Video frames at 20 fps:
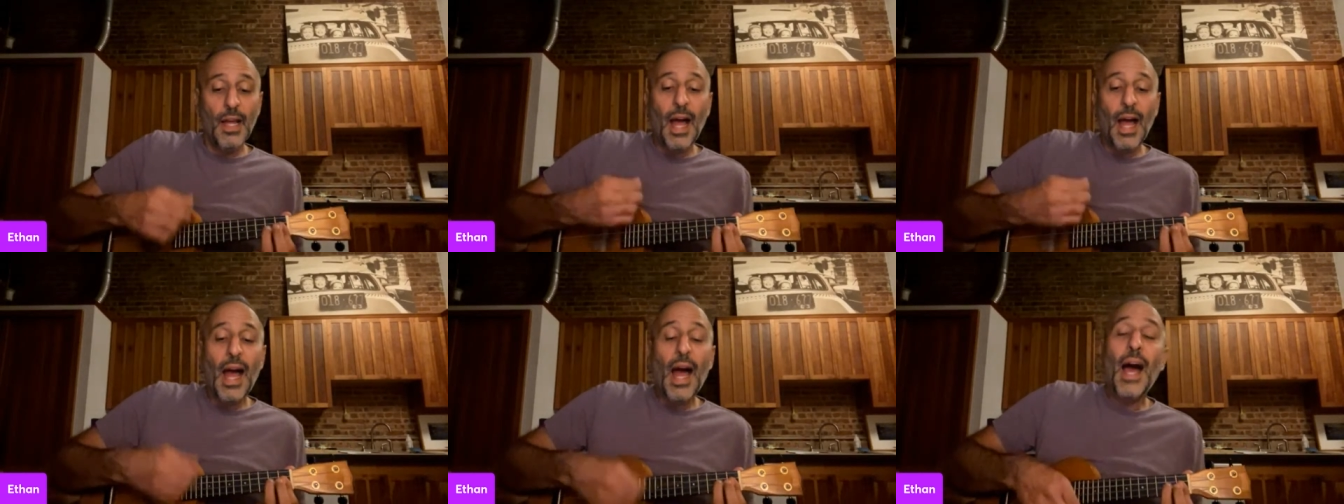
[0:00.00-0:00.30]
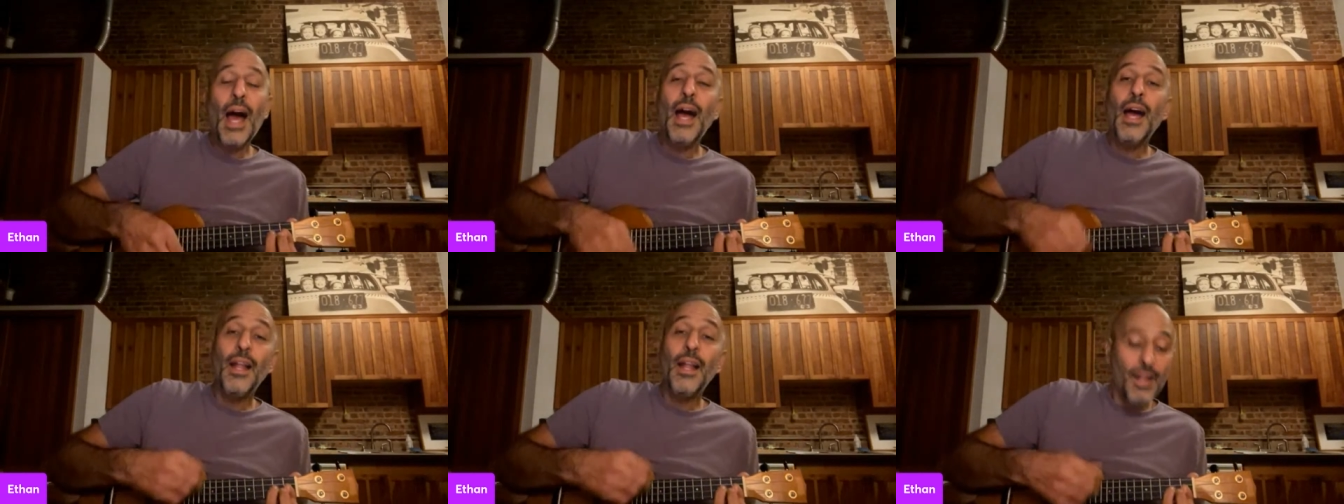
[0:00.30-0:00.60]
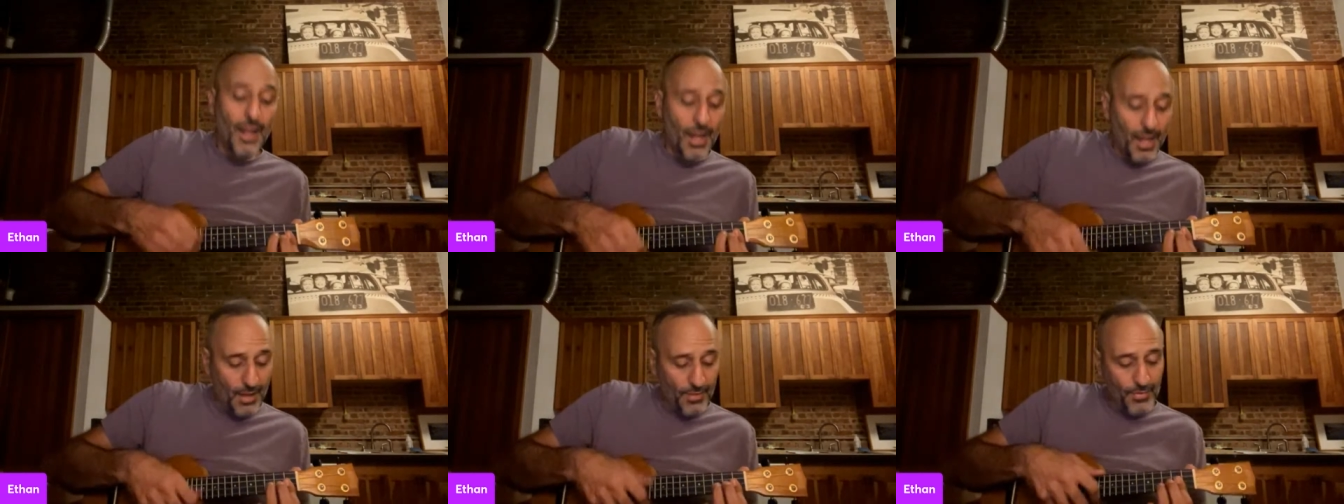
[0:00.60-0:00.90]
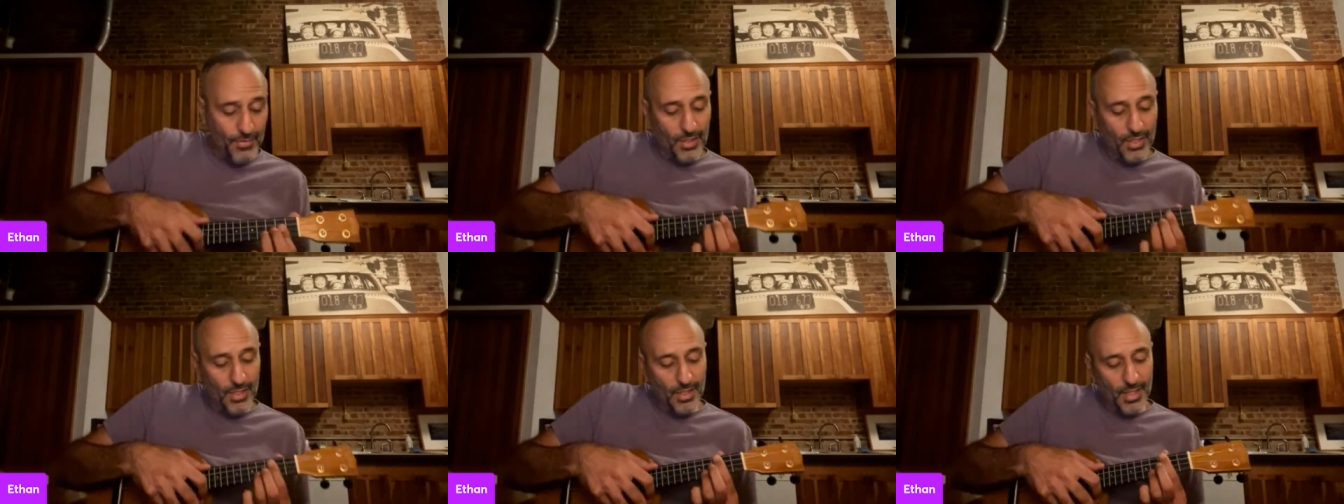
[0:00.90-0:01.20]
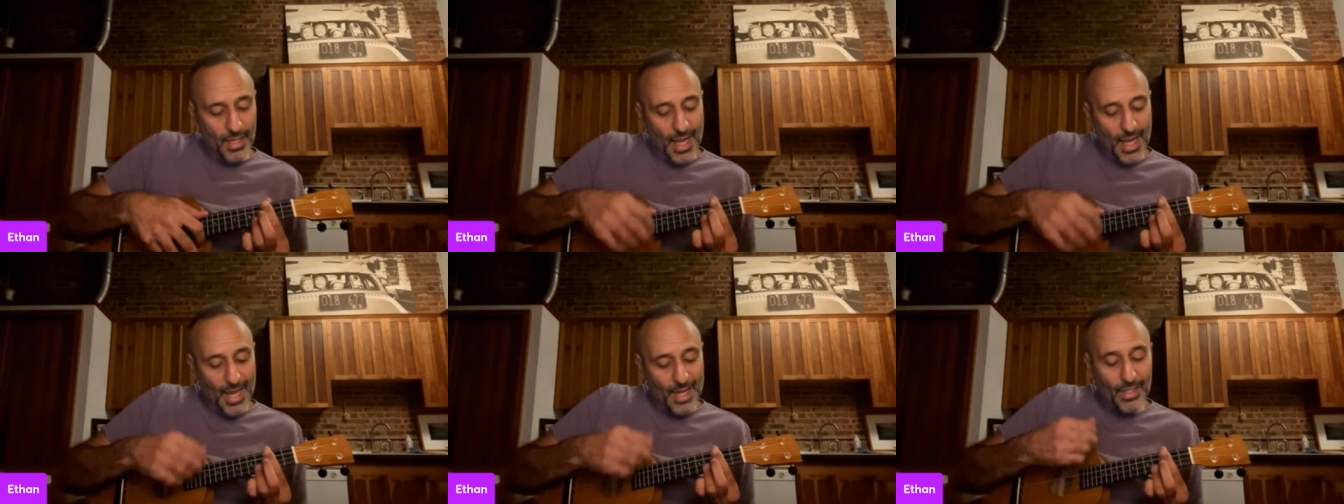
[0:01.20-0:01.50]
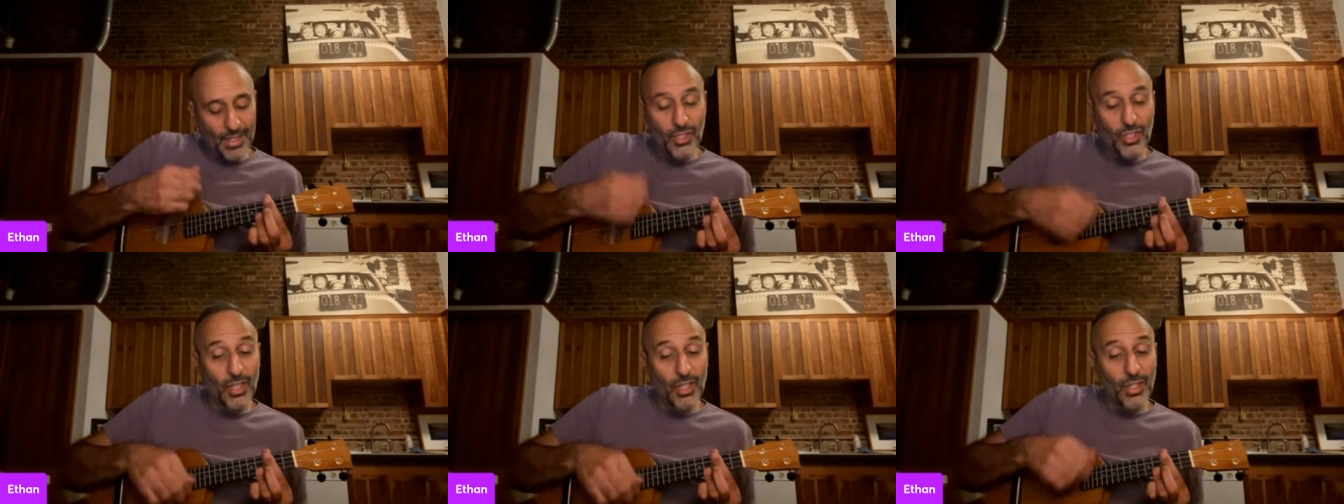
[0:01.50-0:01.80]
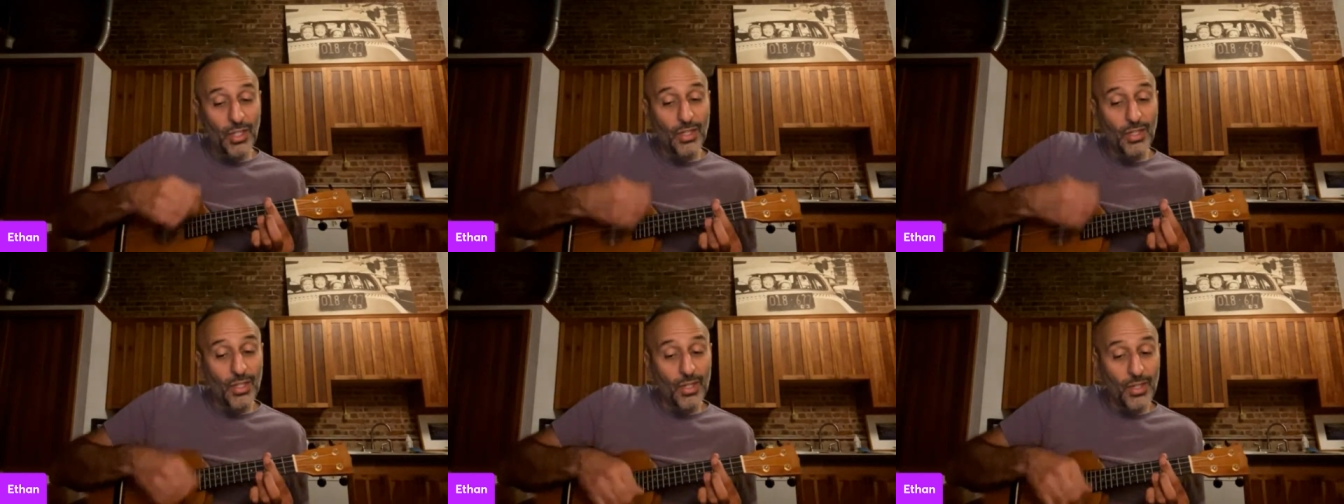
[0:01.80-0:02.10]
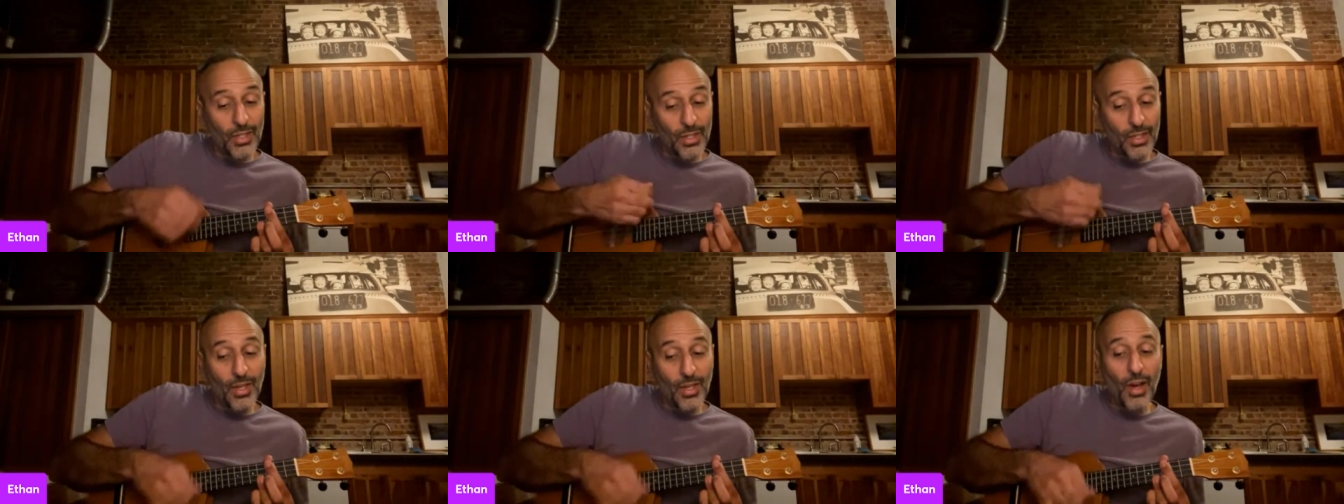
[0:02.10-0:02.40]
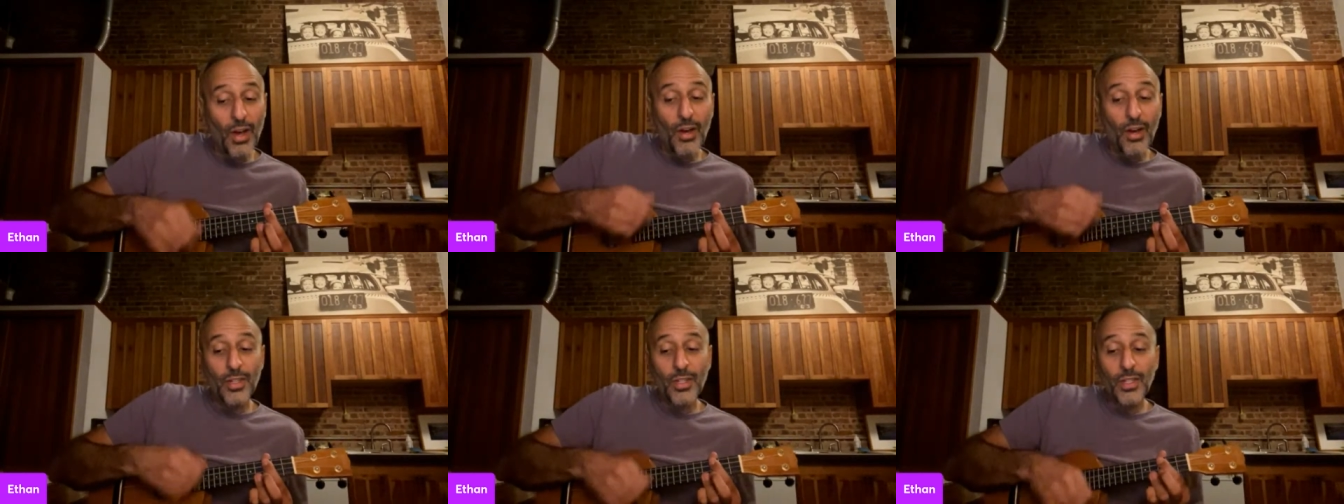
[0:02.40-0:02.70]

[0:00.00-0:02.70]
I'd love to get you on